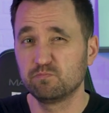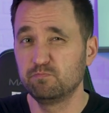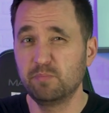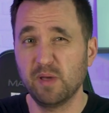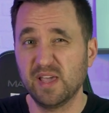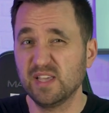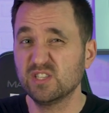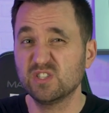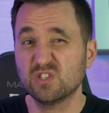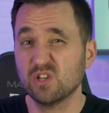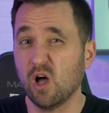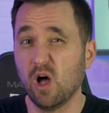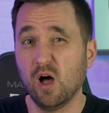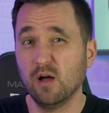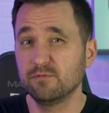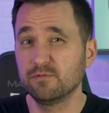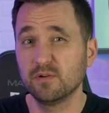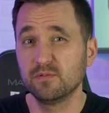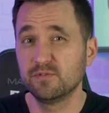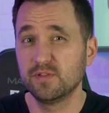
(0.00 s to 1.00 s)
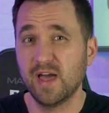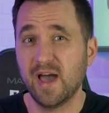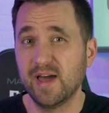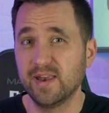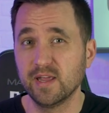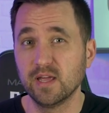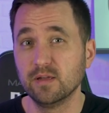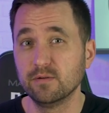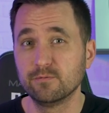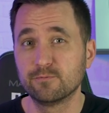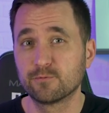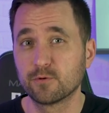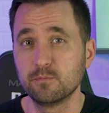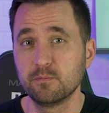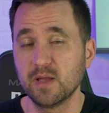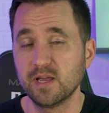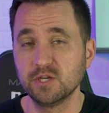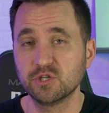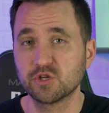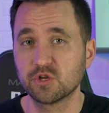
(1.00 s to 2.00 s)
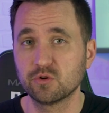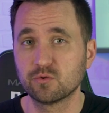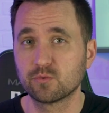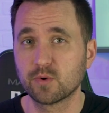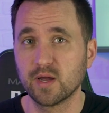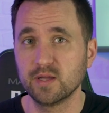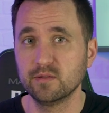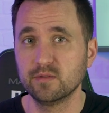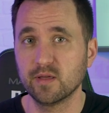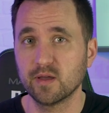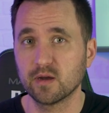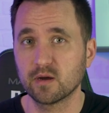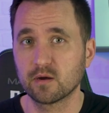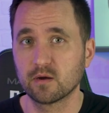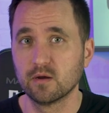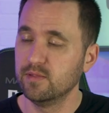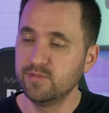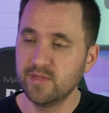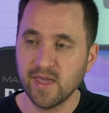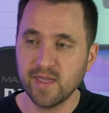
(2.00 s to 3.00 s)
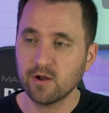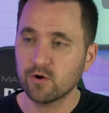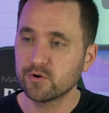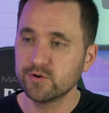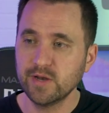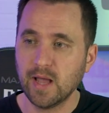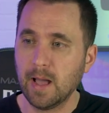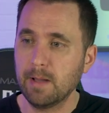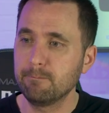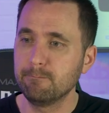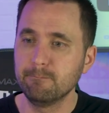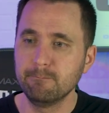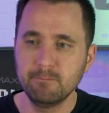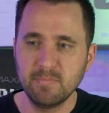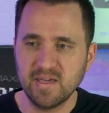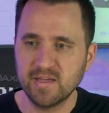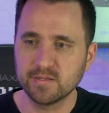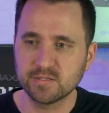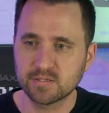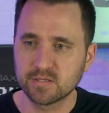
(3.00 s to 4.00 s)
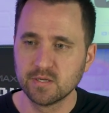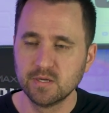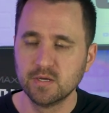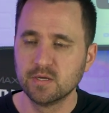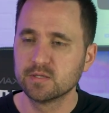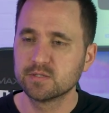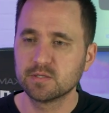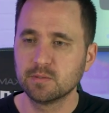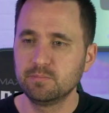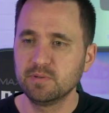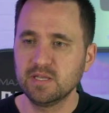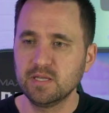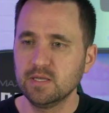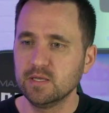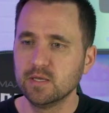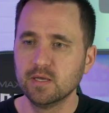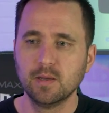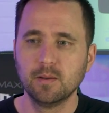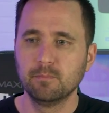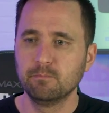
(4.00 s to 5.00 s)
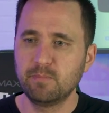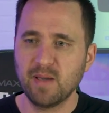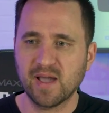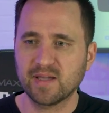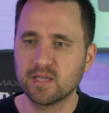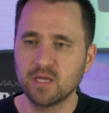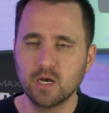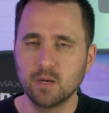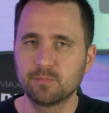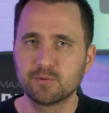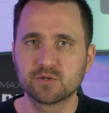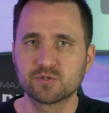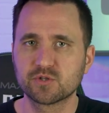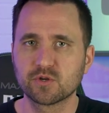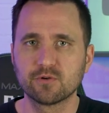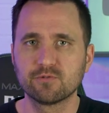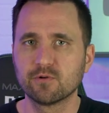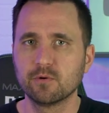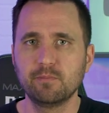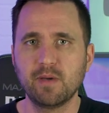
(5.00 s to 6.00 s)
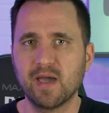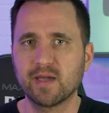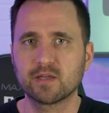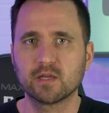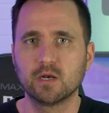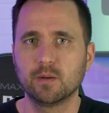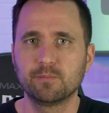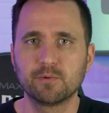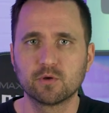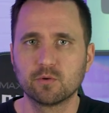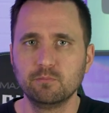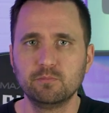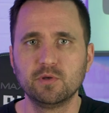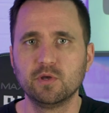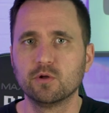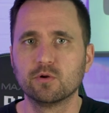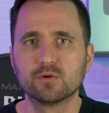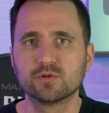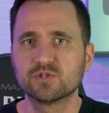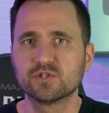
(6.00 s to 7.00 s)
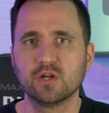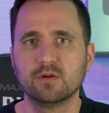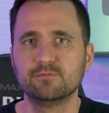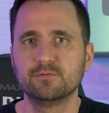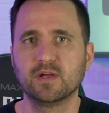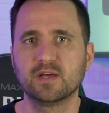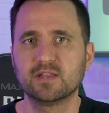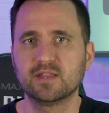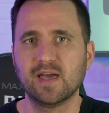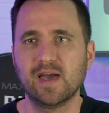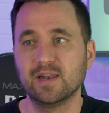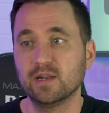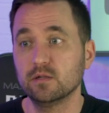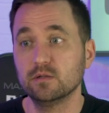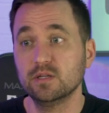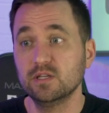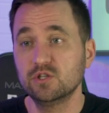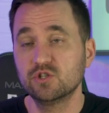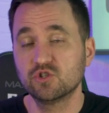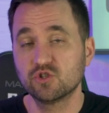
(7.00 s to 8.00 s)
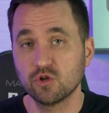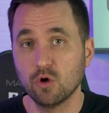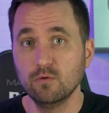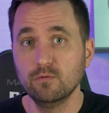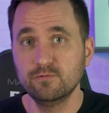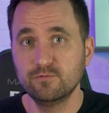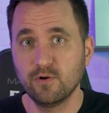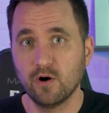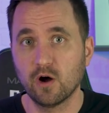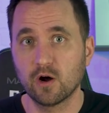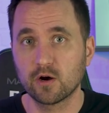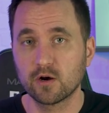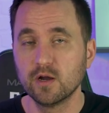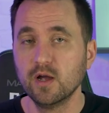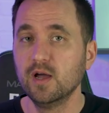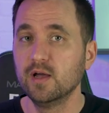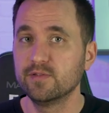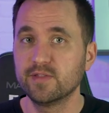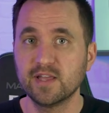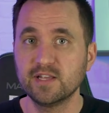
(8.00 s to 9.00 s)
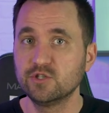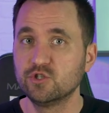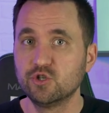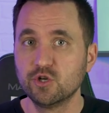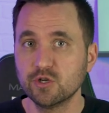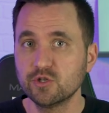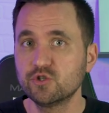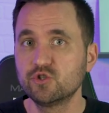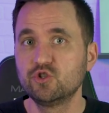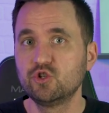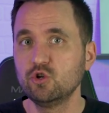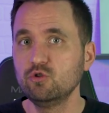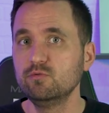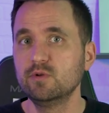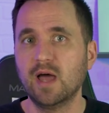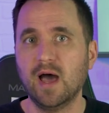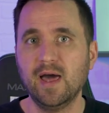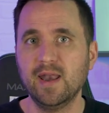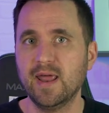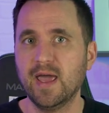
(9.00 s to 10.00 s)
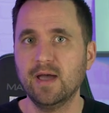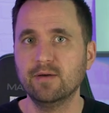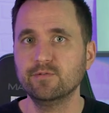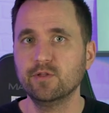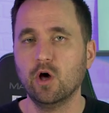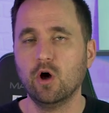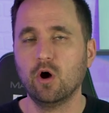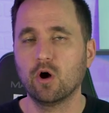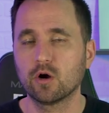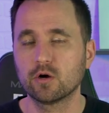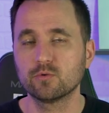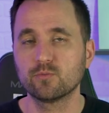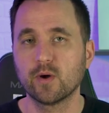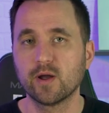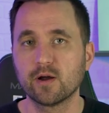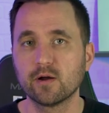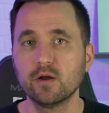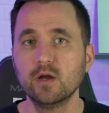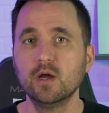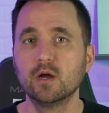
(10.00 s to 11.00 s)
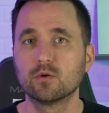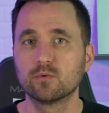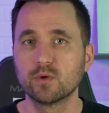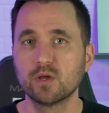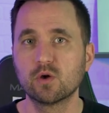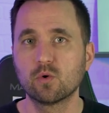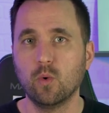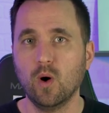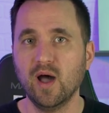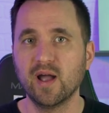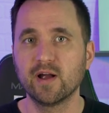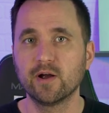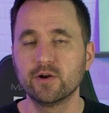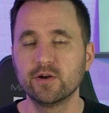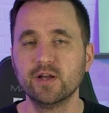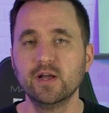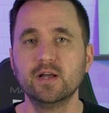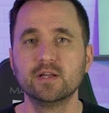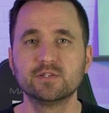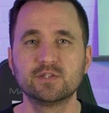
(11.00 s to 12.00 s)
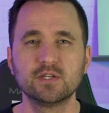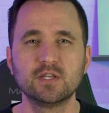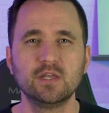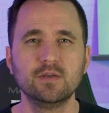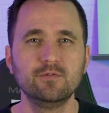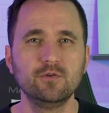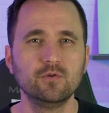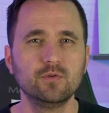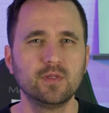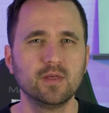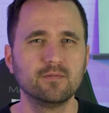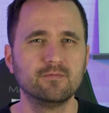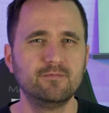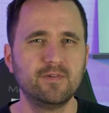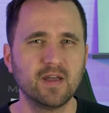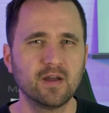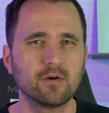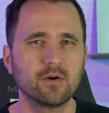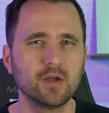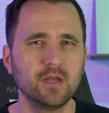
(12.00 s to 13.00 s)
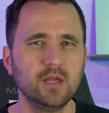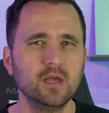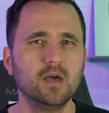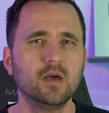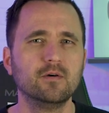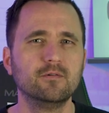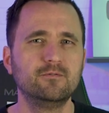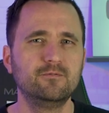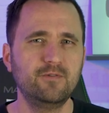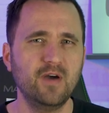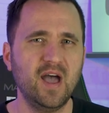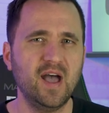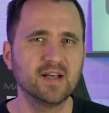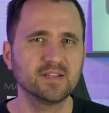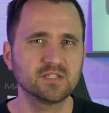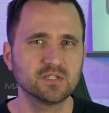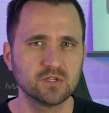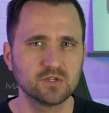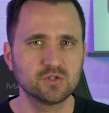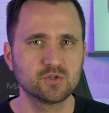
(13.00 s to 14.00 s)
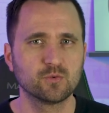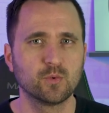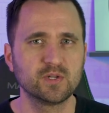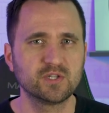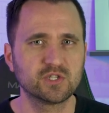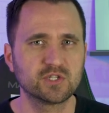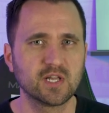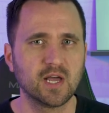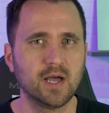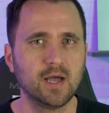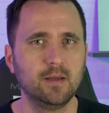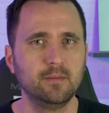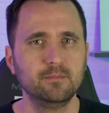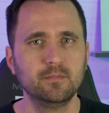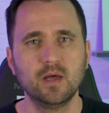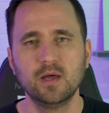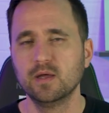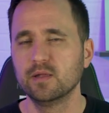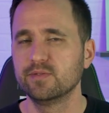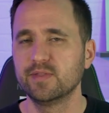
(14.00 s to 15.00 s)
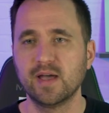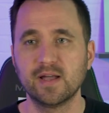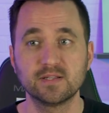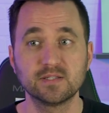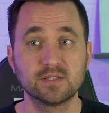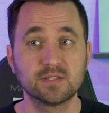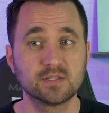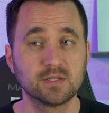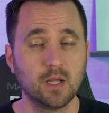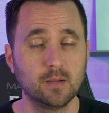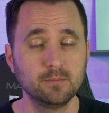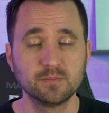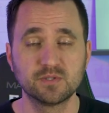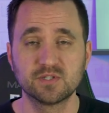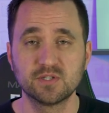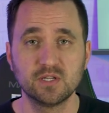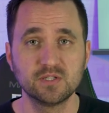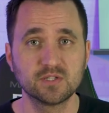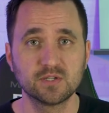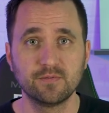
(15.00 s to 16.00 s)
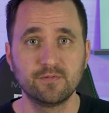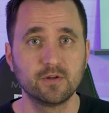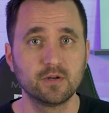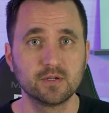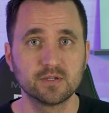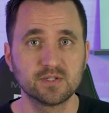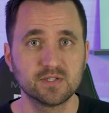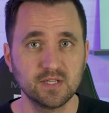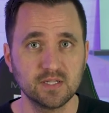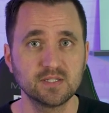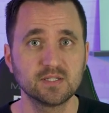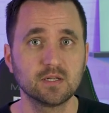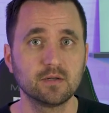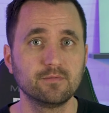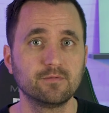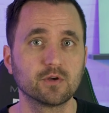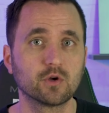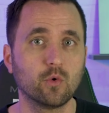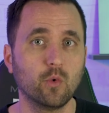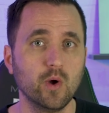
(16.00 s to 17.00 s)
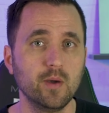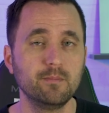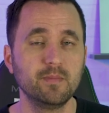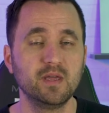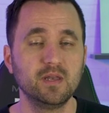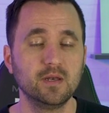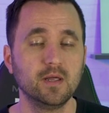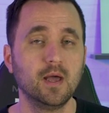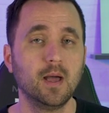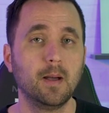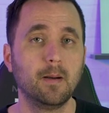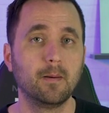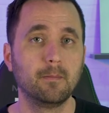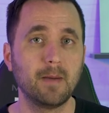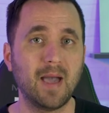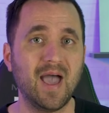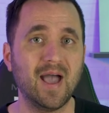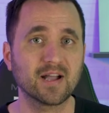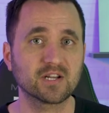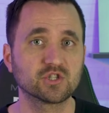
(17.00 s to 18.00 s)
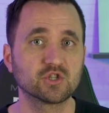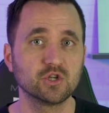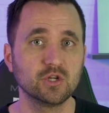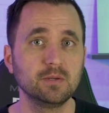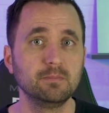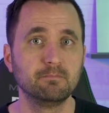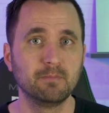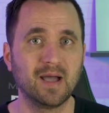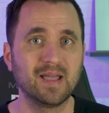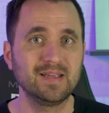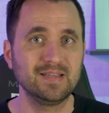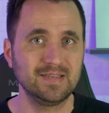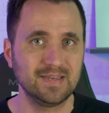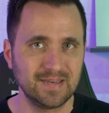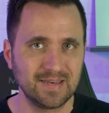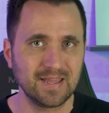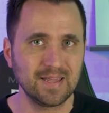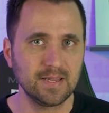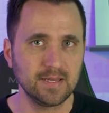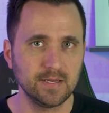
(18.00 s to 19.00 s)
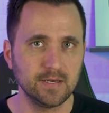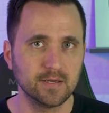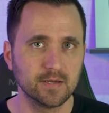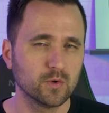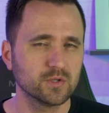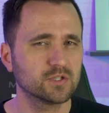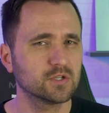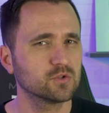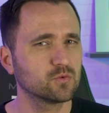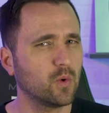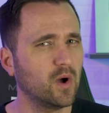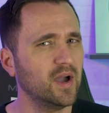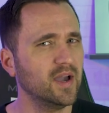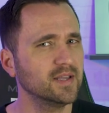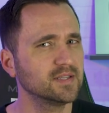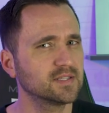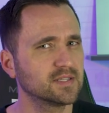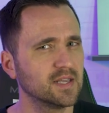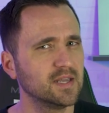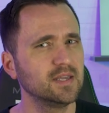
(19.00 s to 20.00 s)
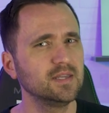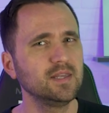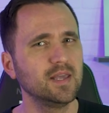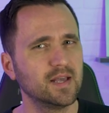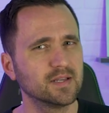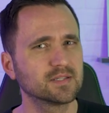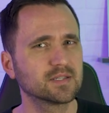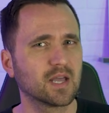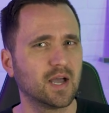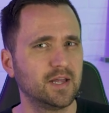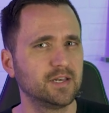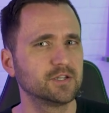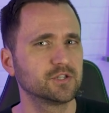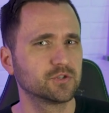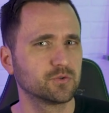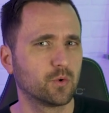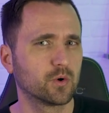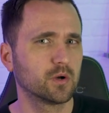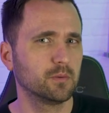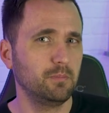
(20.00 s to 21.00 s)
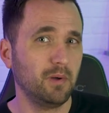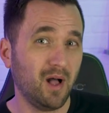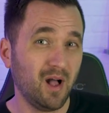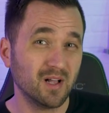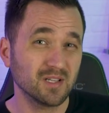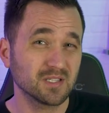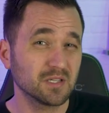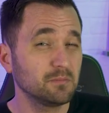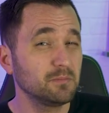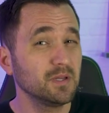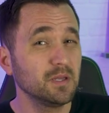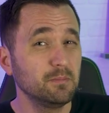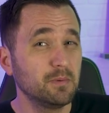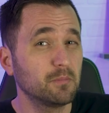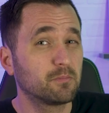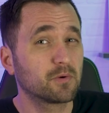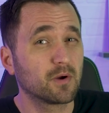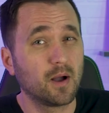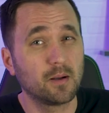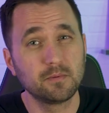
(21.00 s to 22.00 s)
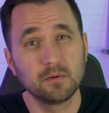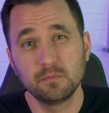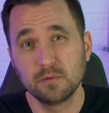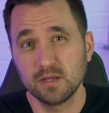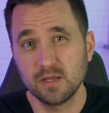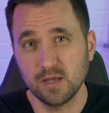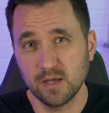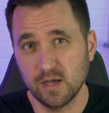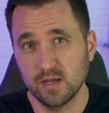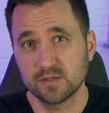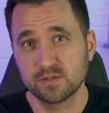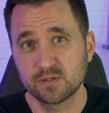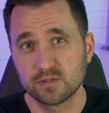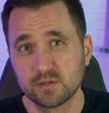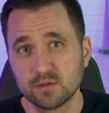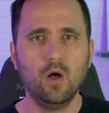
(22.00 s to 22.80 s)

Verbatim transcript: based off of that information right there. They are not meant to be backing up your server, backing up your computer, stuff like that. At least so far, they just do not have the hardware required to give you the very fast switch time that some sensitive equipment actually might need, which is why I say yes, kind of, sort of, possibly, but probably yes.